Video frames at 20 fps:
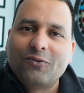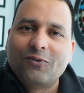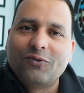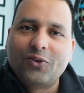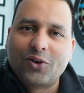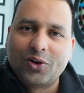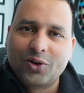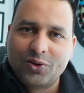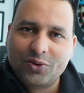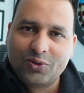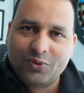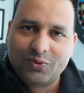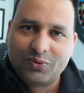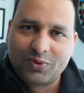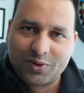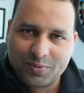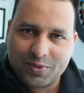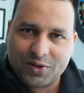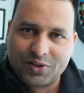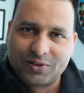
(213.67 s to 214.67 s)
Follow
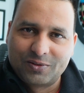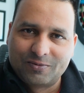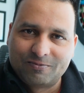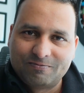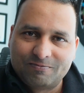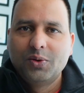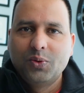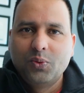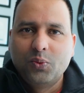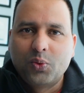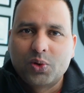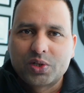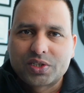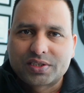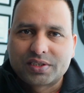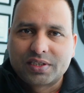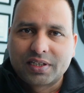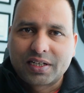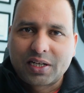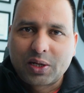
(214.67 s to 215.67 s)
for more. What's
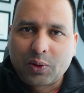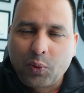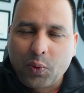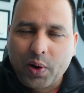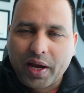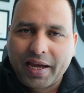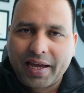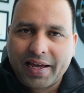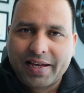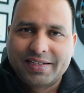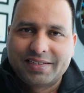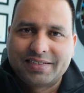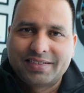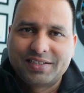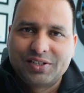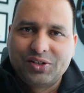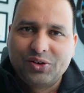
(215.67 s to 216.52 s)
the quickest